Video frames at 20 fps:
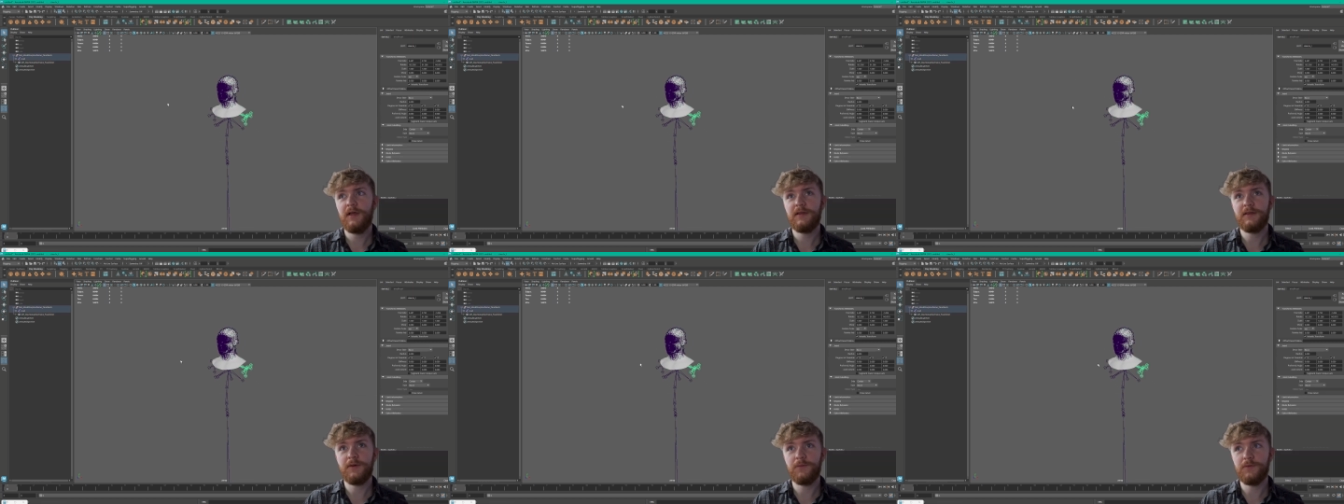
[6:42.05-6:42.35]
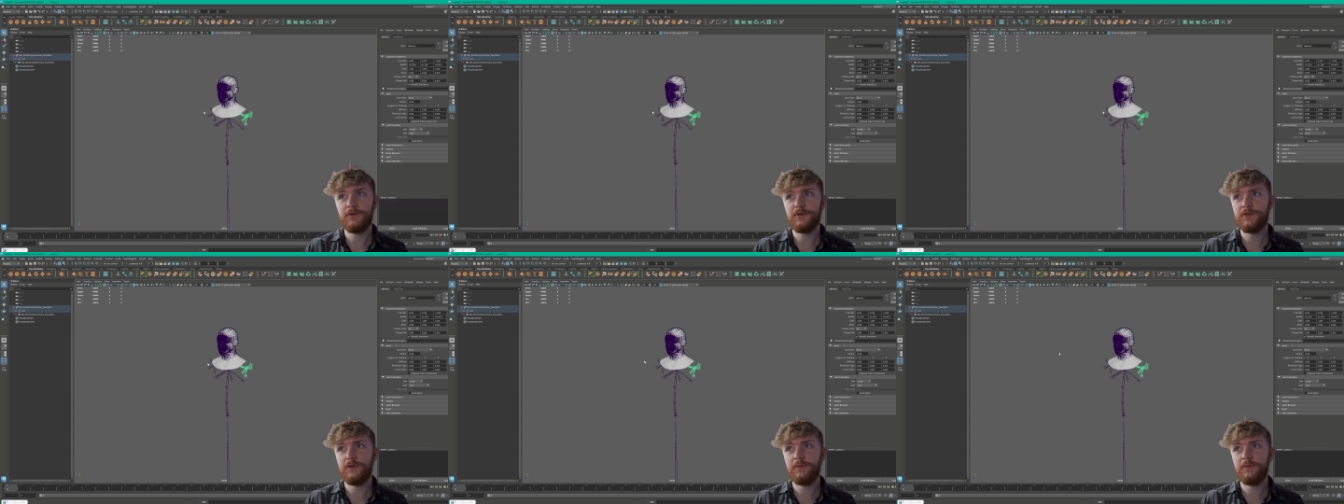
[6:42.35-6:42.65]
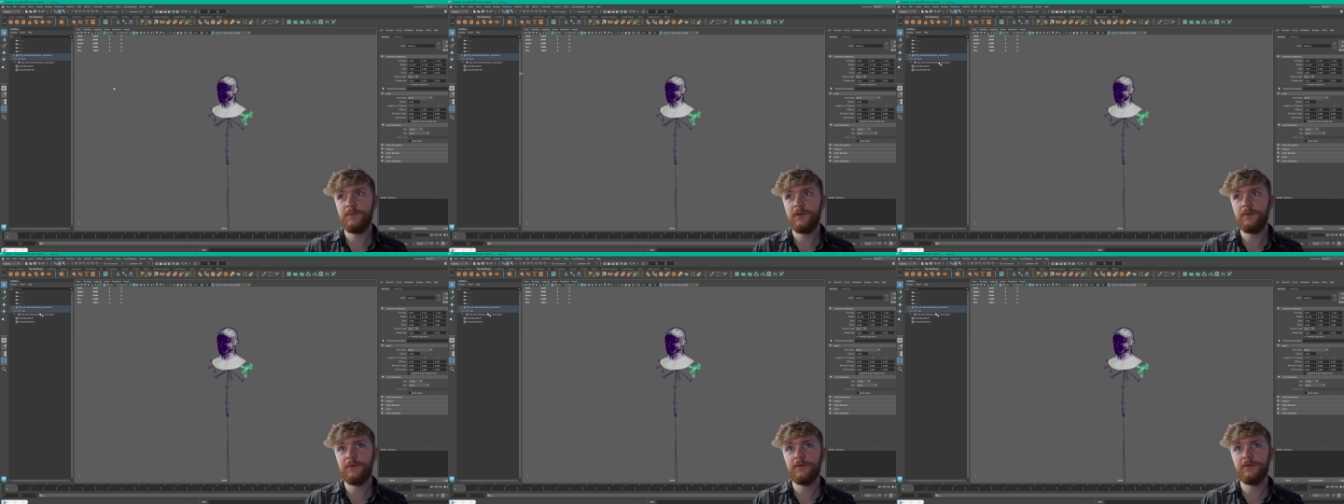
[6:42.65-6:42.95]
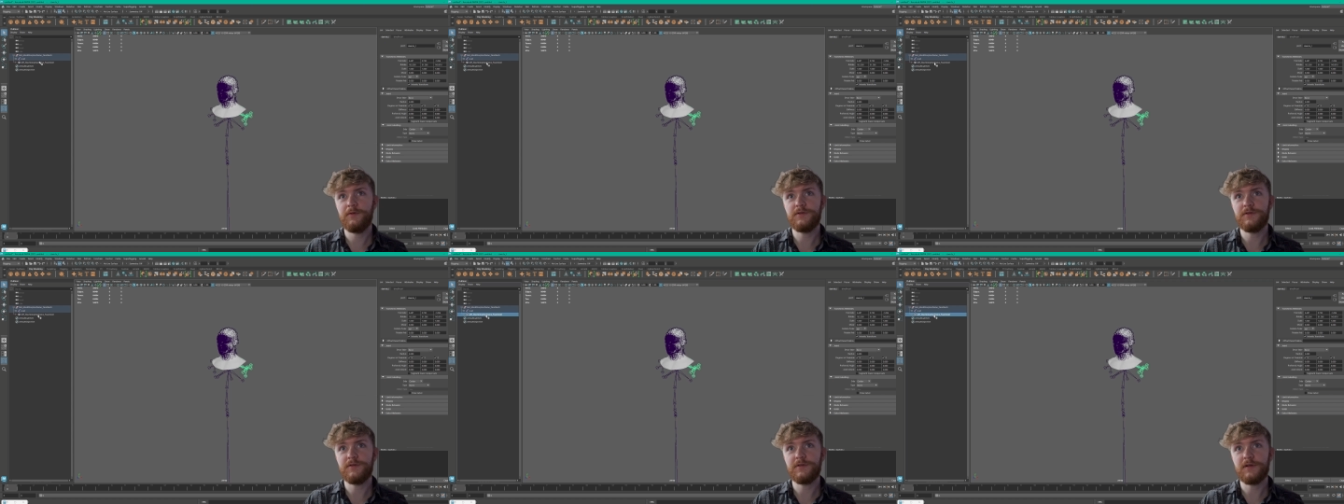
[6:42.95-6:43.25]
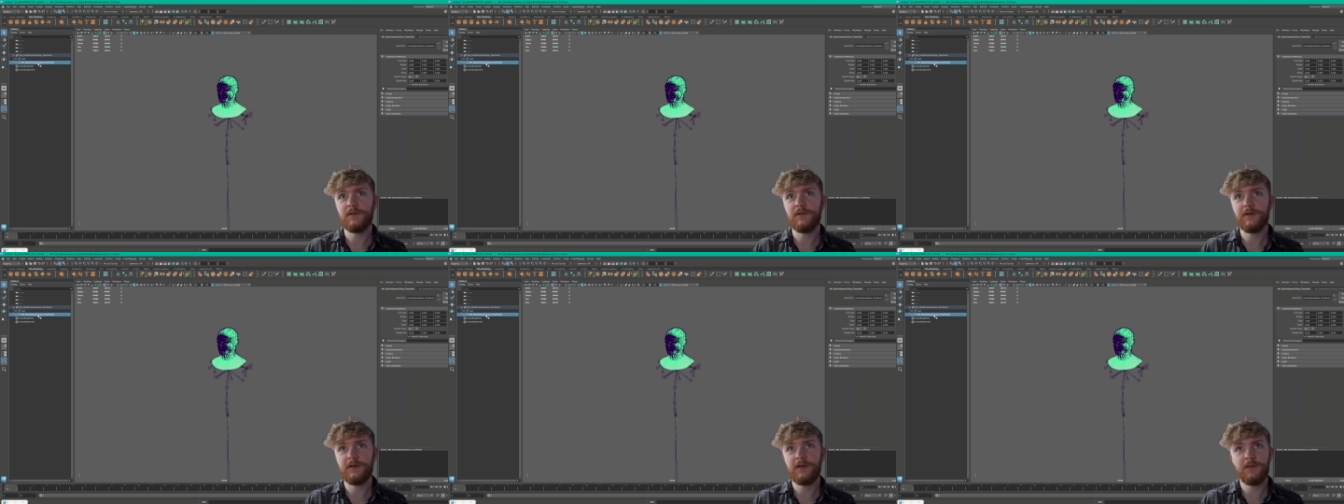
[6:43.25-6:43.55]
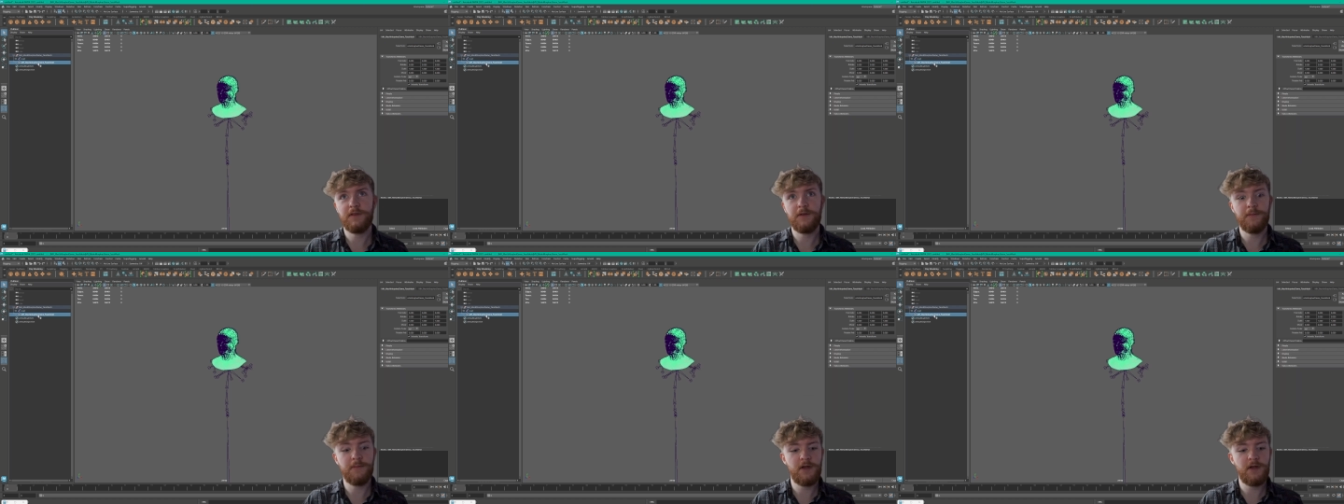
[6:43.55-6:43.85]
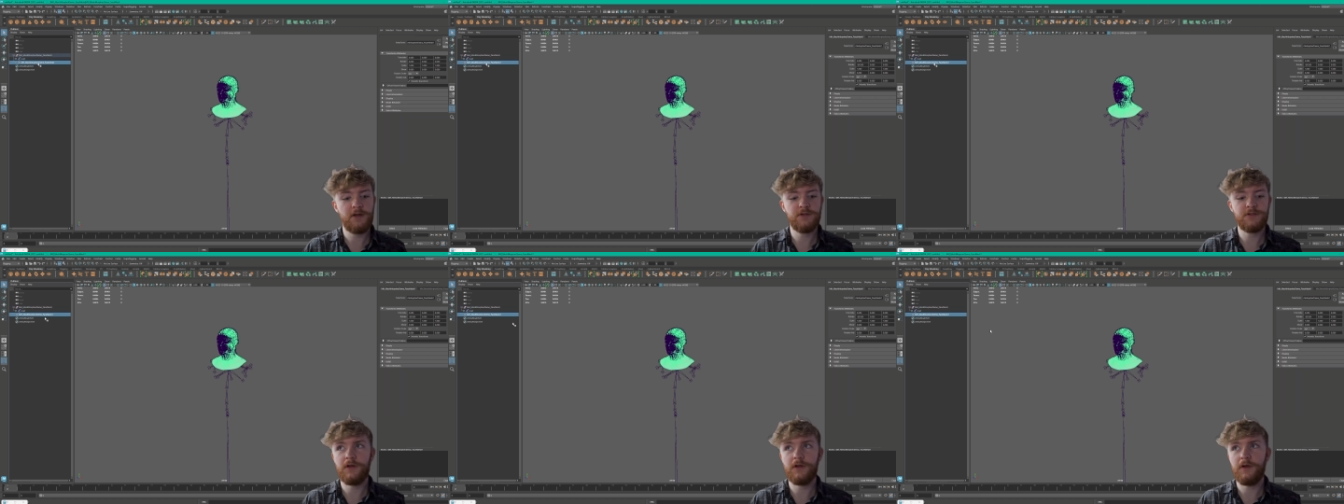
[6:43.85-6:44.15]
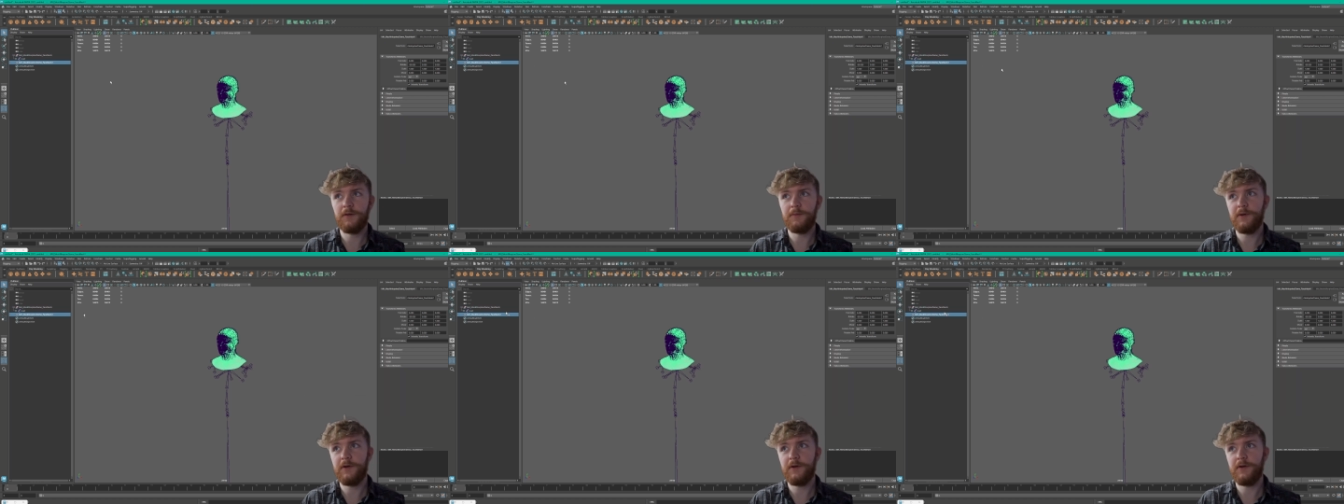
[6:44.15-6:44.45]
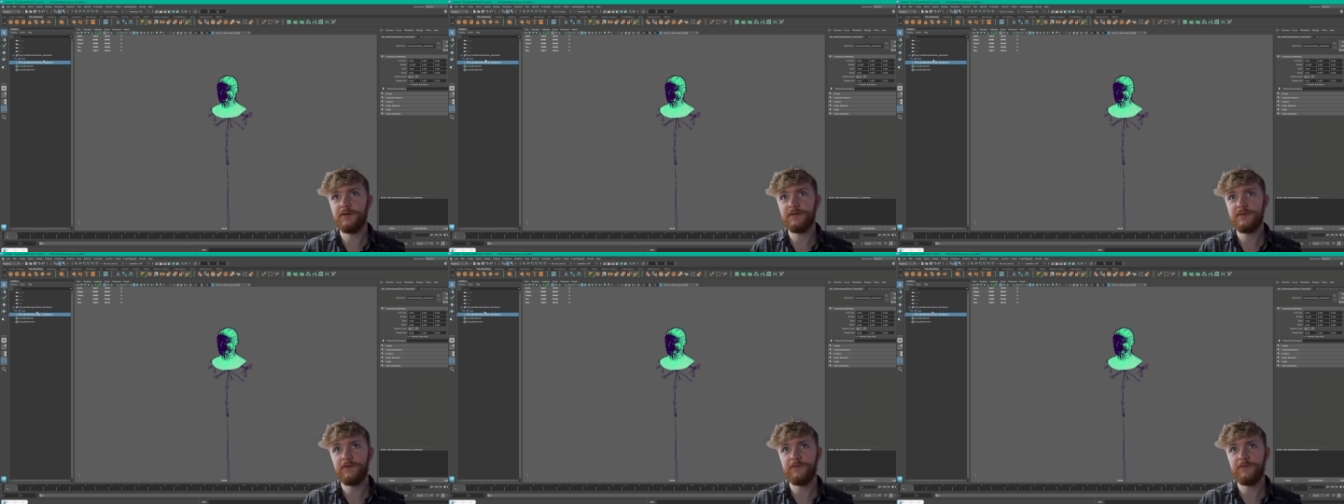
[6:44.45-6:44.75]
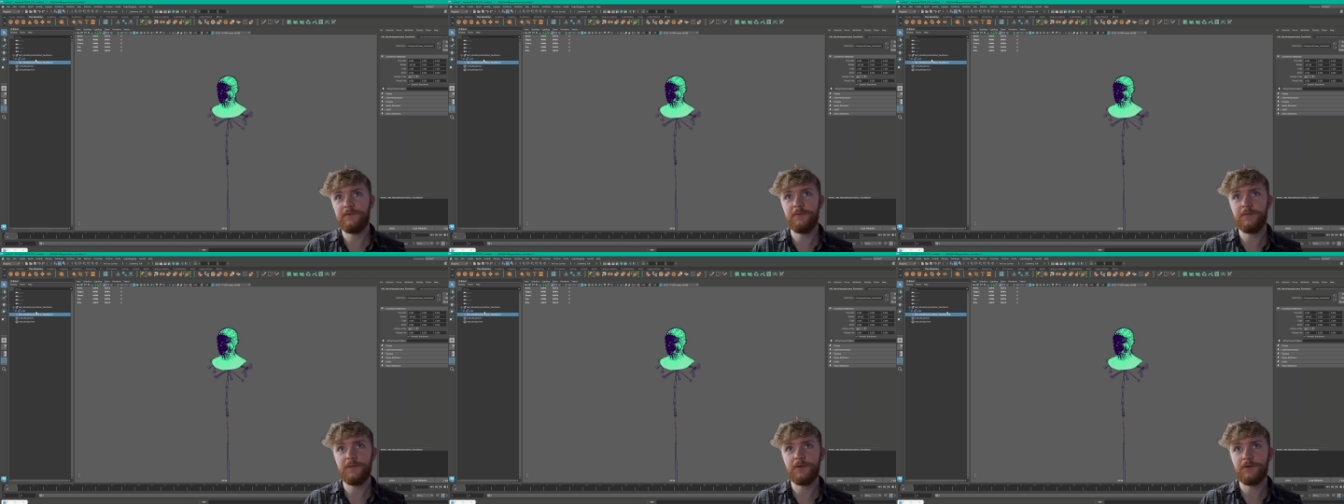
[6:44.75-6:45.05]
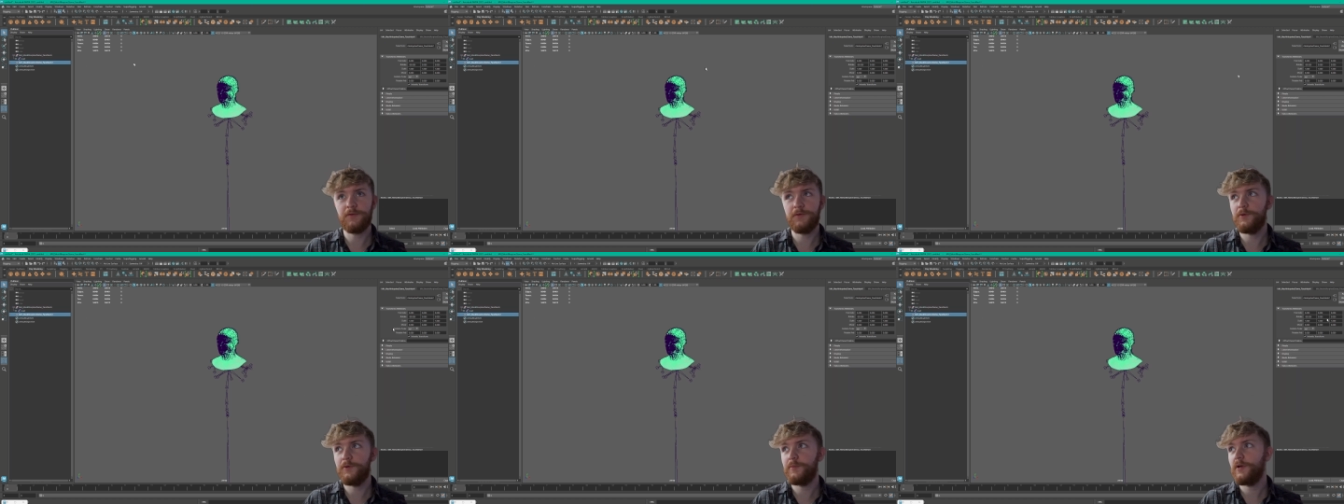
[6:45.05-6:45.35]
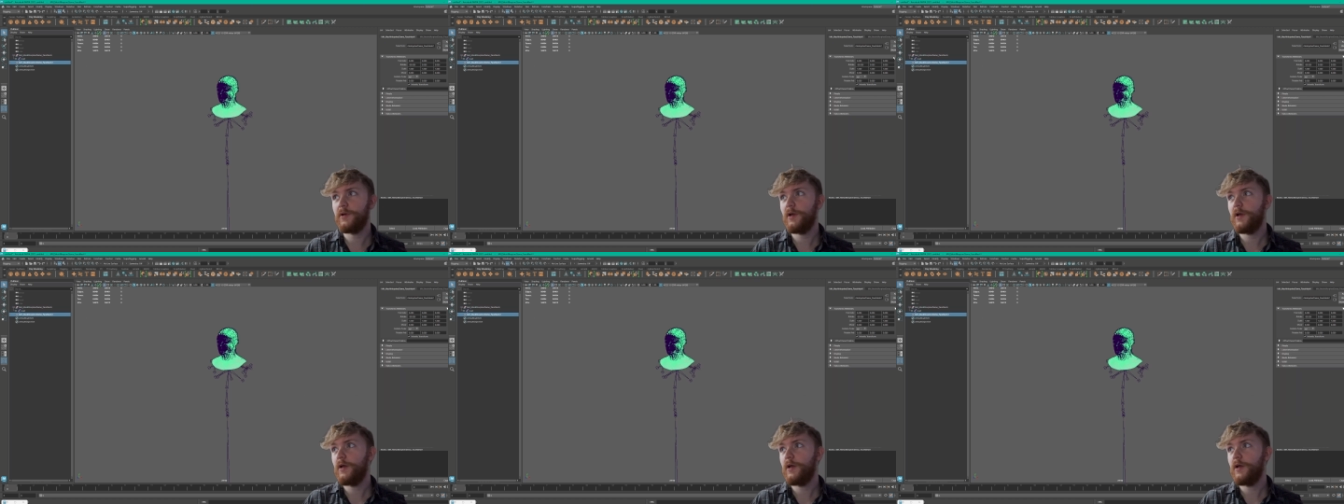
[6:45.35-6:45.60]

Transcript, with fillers: then we should be able to just click on the mesh, unparent it from the group,